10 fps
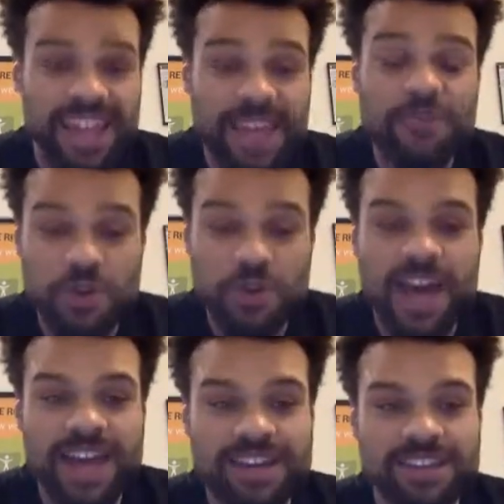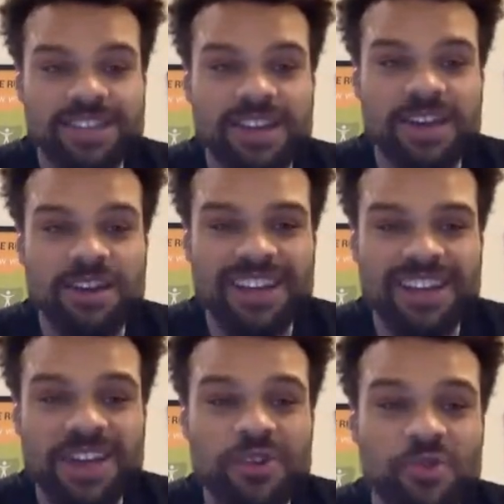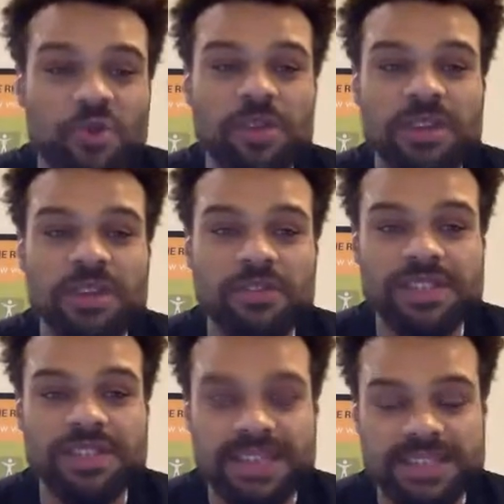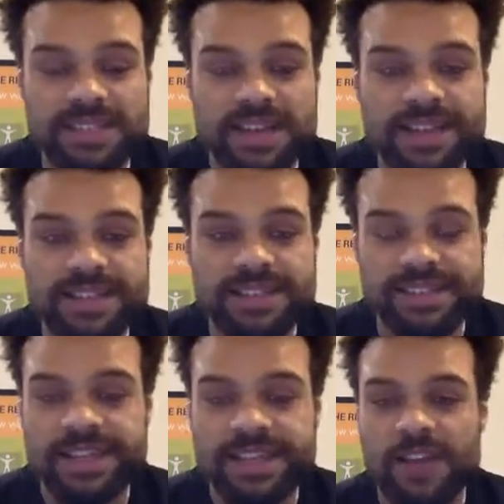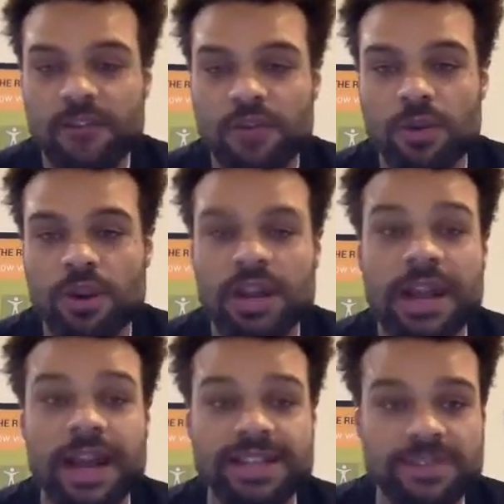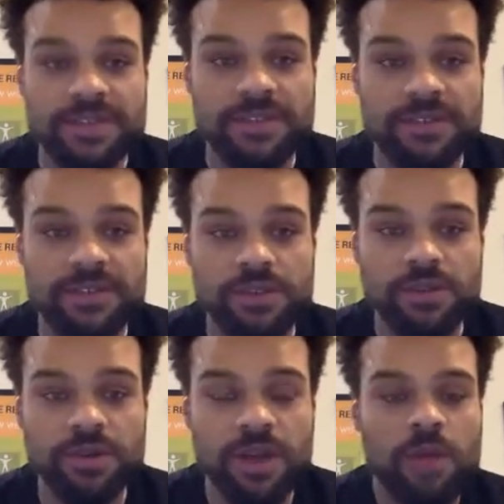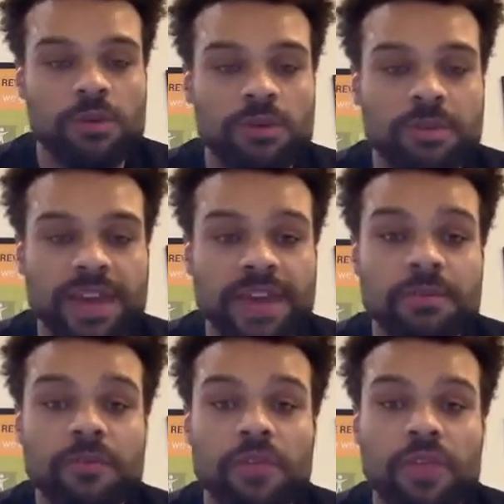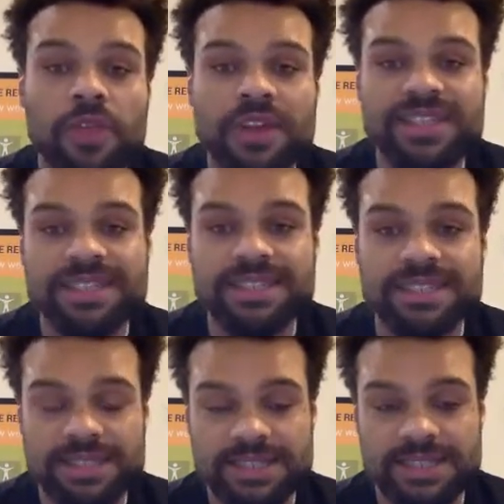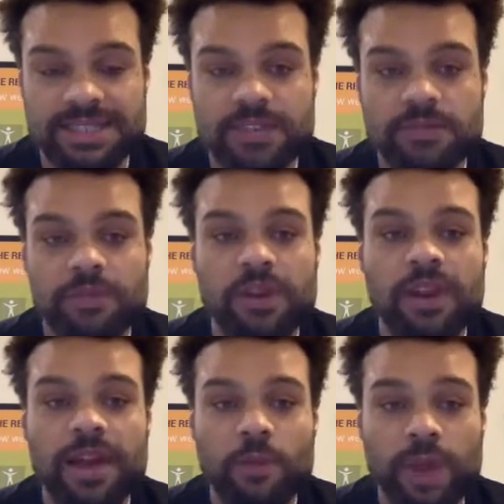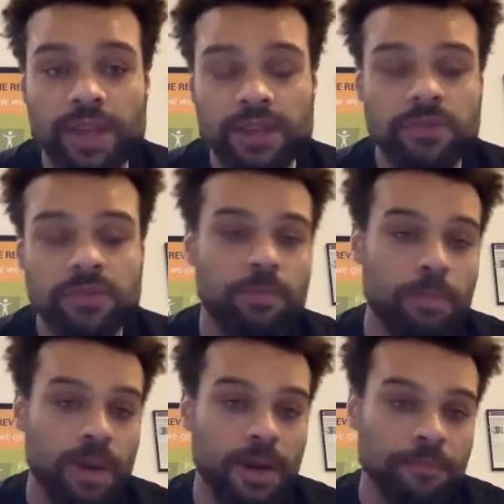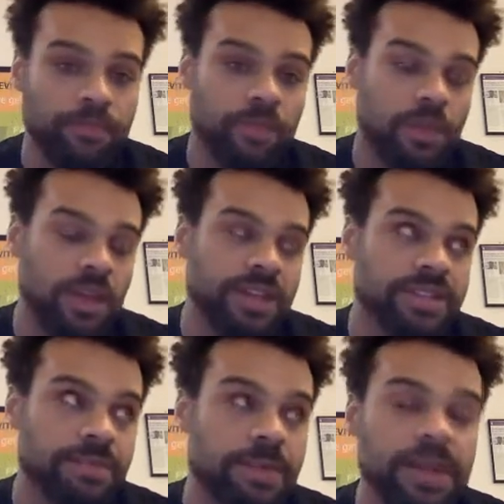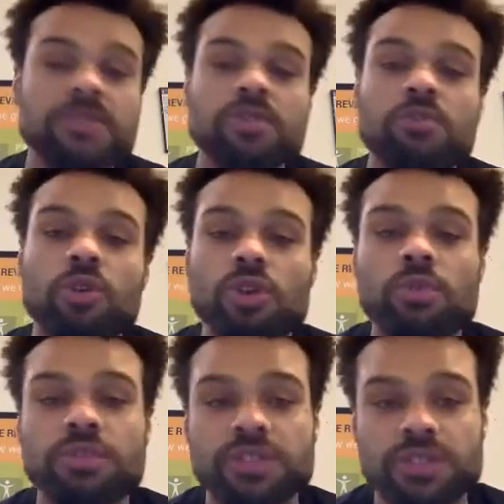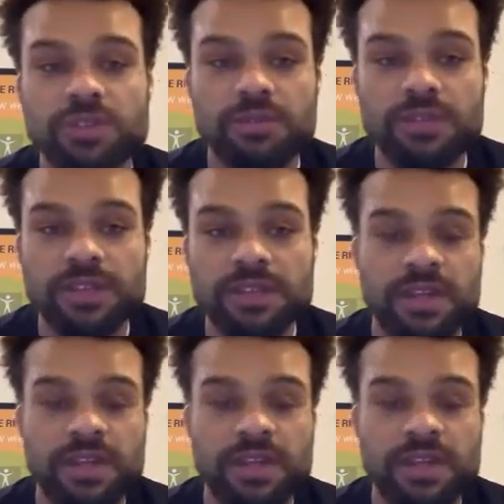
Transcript: If you can. So normally with this exercise, say if you were an inactive individual, we'd be aiming for 30 to 60 seconds with a light weight. But it depends on what you want to do with this.